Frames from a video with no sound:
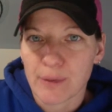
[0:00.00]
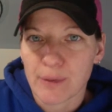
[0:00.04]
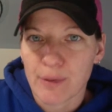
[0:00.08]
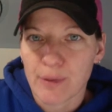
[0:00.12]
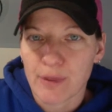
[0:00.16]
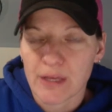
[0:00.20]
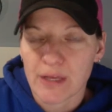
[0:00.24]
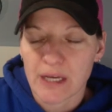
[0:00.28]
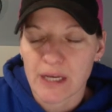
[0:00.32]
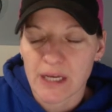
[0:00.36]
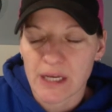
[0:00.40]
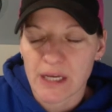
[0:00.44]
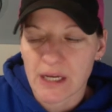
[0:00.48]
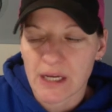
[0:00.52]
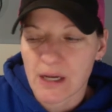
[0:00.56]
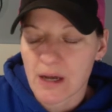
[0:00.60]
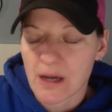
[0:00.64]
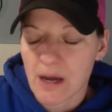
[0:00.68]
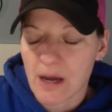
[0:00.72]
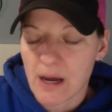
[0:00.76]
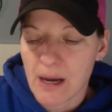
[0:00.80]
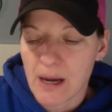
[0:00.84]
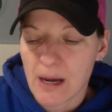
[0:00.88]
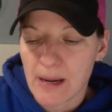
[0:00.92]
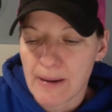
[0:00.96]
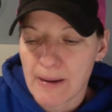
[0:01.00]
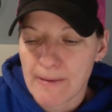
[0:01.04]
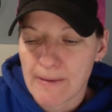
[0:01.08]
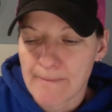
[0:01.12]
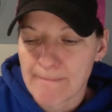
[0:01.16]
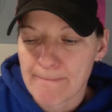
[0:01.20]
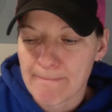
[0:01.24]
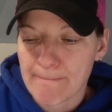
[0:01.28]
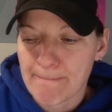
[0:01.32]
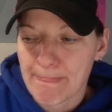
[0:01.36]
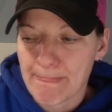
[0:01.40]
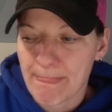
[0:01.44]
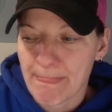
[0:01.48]
thing
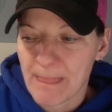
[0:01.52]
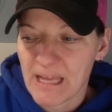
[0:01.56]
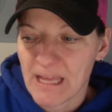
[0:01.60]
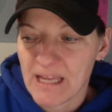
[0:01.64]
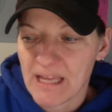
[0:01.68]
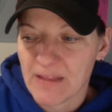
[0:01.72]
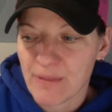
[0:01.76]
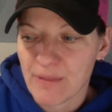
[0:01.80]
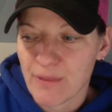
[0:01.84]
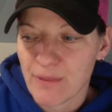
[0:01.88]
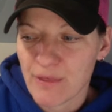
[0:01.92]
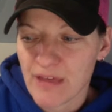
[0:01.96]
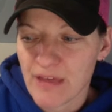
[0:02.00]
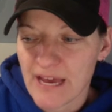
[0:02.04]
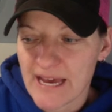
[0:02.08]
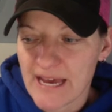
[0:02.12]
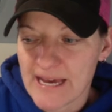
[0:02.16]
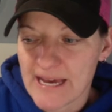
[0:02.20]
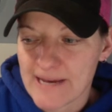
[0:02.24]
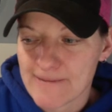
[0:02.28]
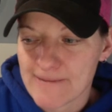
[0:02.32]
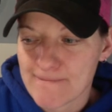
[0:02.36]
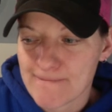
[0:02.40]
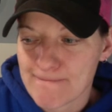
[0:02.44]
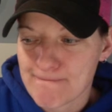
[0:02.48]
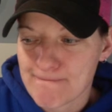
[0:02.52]
in that